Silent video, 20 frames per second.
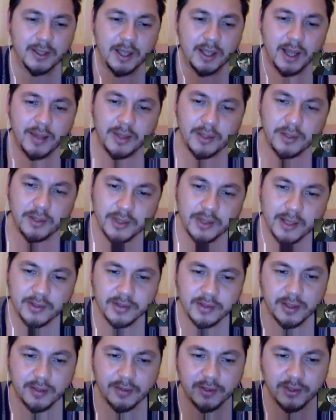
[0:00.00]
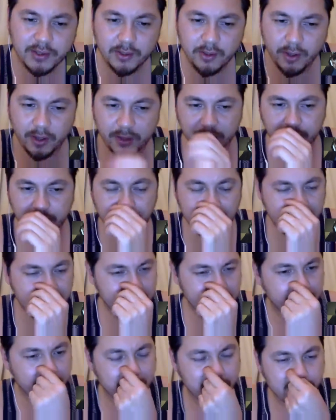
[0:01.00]
and then you get to the other side,
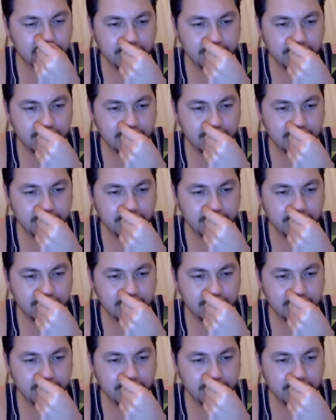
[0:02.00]
and